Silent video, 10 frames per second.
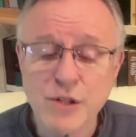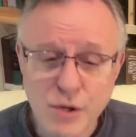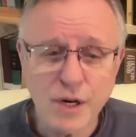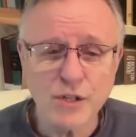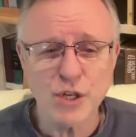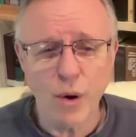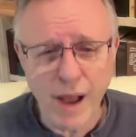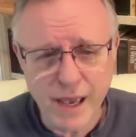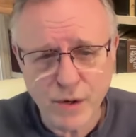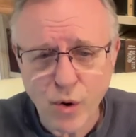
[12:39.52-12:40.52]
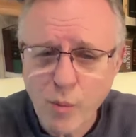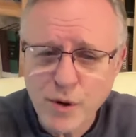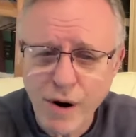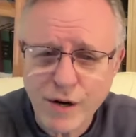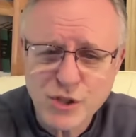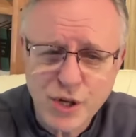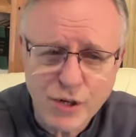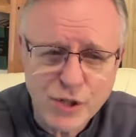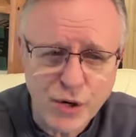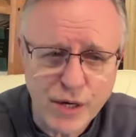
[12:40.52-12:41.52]
2 years ago, I had open heart
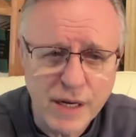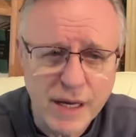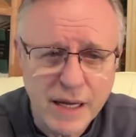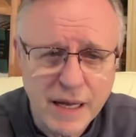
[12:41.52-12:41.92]
surgery.